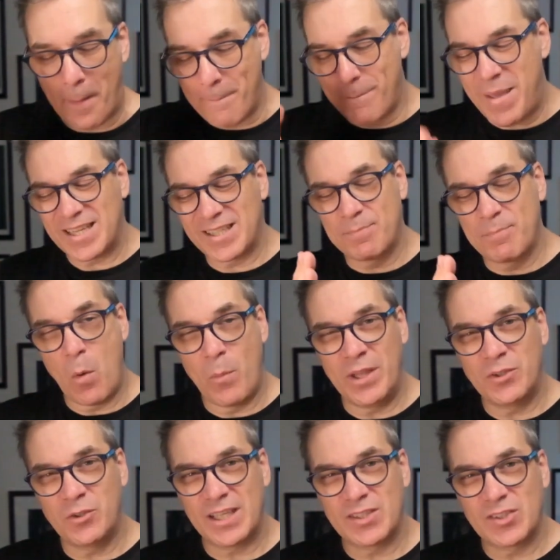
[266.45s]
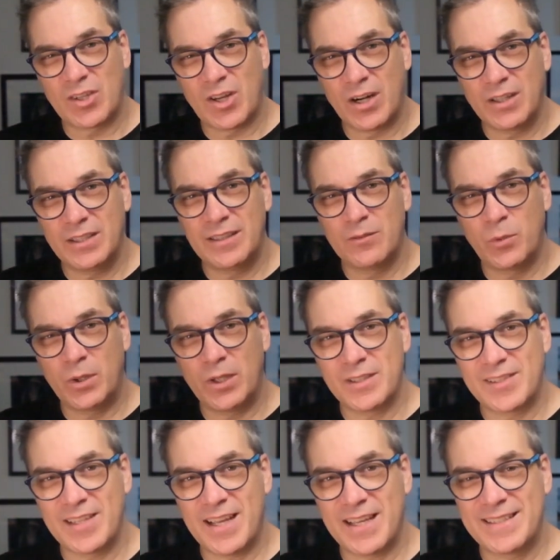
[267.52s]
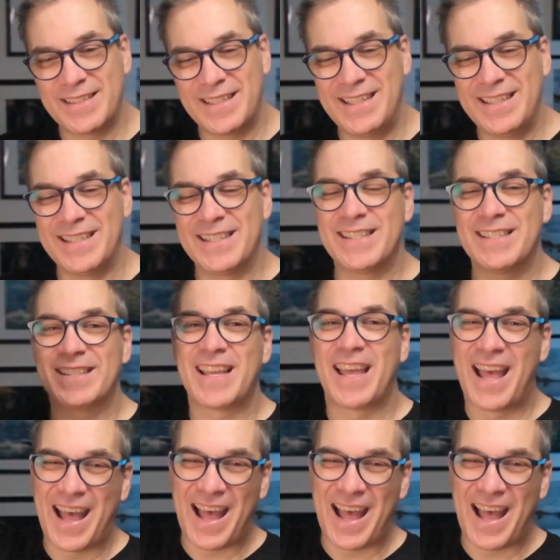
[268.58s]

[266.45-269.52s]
Best moment to get started with a CI/CD is